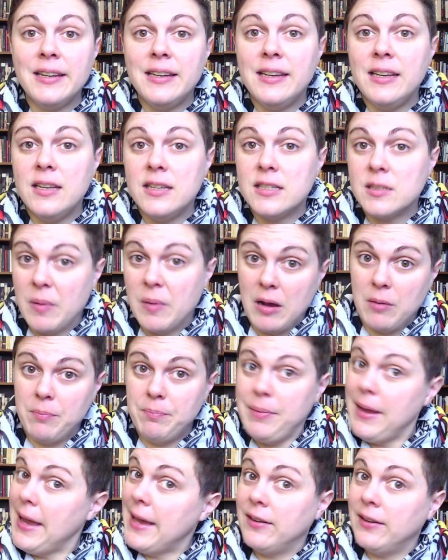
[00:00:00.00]
is about
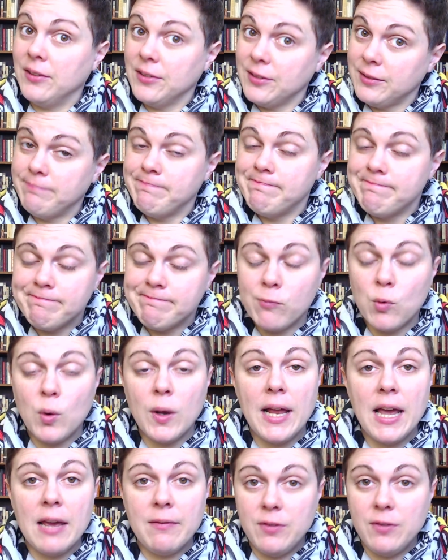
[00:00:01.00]
panels, what
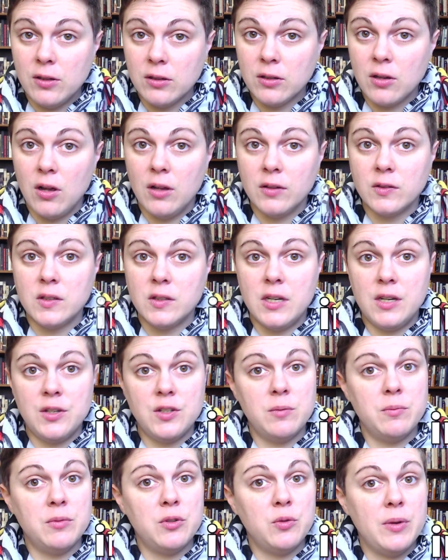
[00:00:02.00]
Hatfield calls the
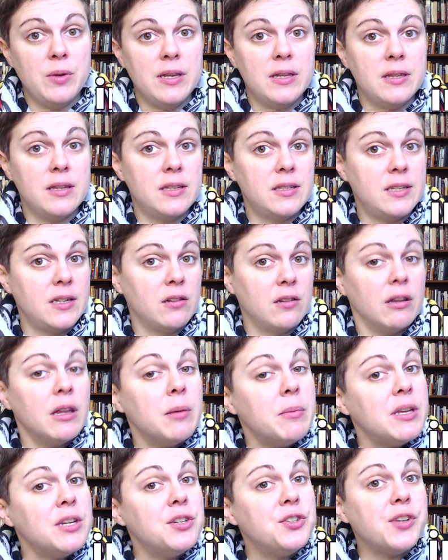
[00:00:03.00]
tension between the single
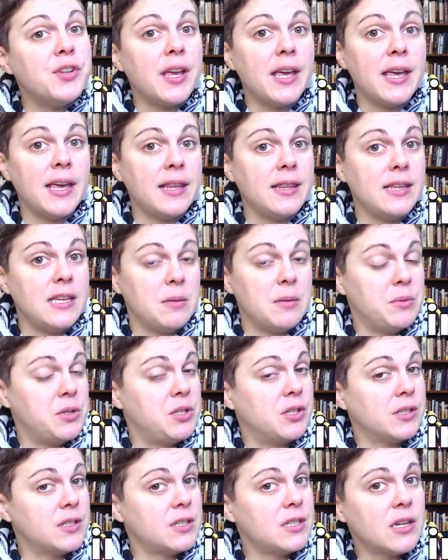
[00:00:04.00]
image and the image
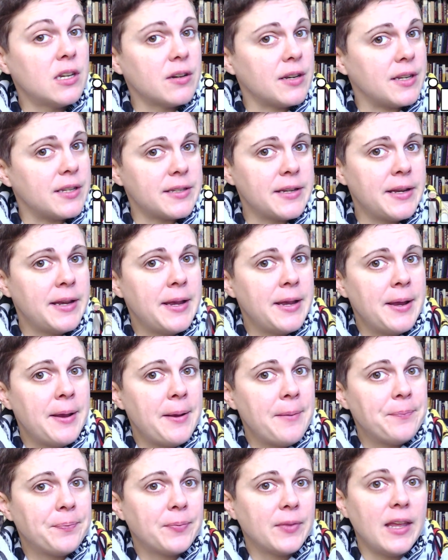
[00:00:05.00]
in series.
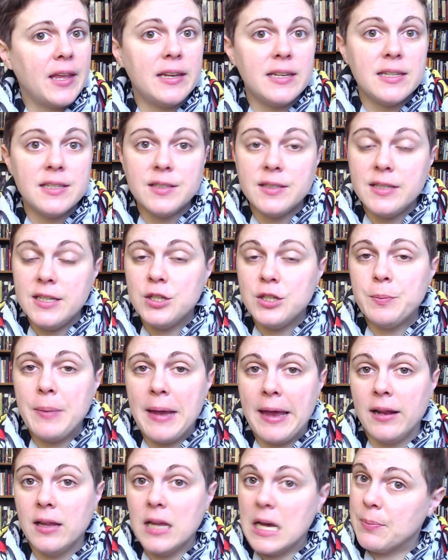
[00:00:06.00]
That is, each
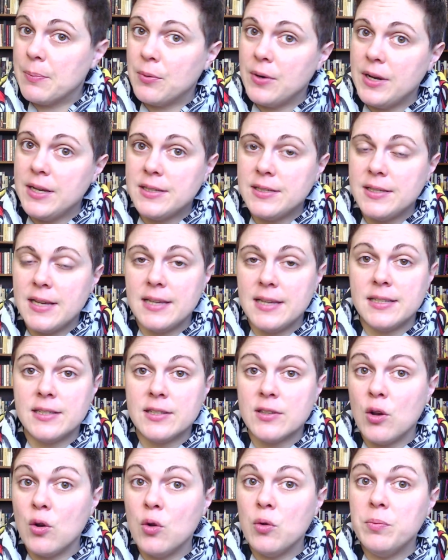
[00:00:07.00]
panel operates as its
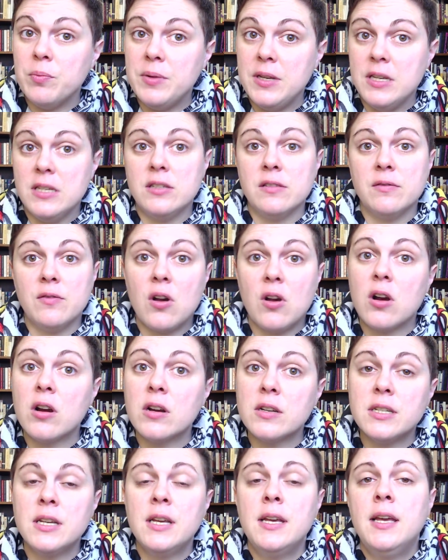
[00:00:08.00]
own piece of art,